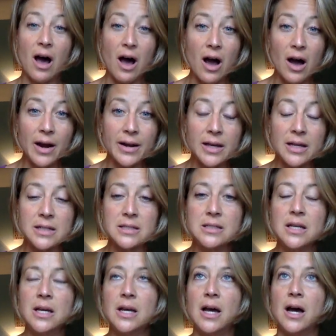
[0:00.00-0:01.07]
onyx,
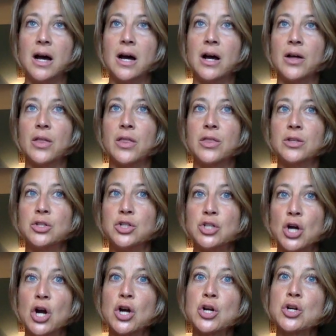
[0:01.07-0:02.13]
the
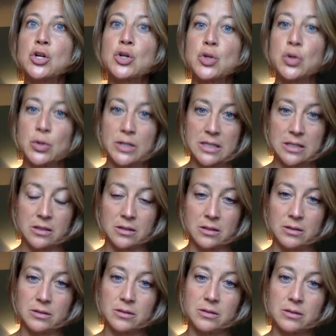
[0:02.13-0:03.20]
darker
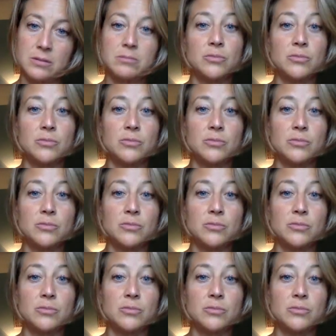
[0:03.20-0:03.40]
crystals,